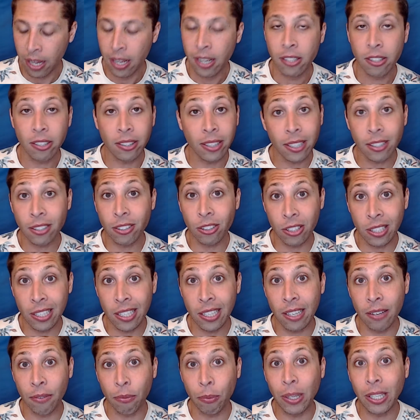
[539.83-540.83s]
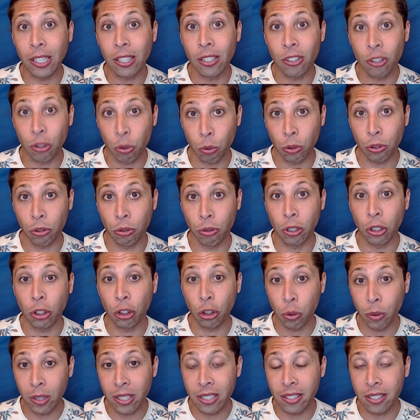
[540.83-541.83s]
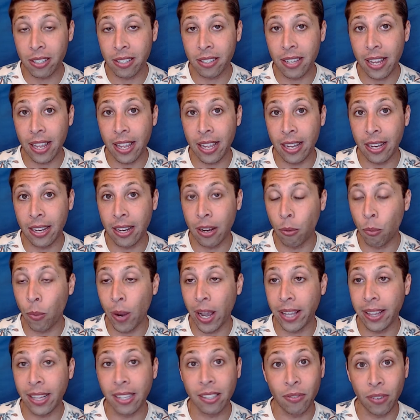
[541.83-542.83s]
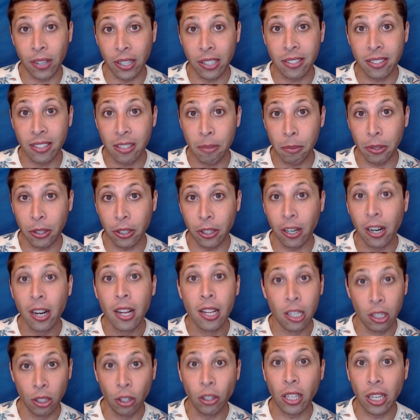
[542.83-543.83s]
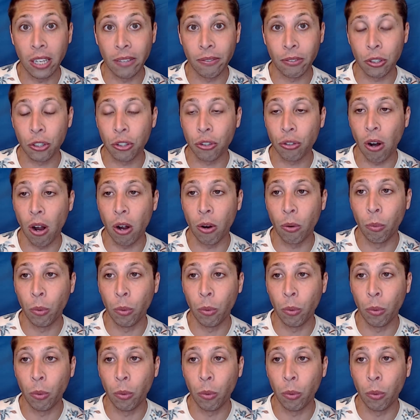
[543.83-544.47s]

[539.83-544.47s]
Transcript: So let's see if we can sort through the choices in a way that's very similar, looking for strong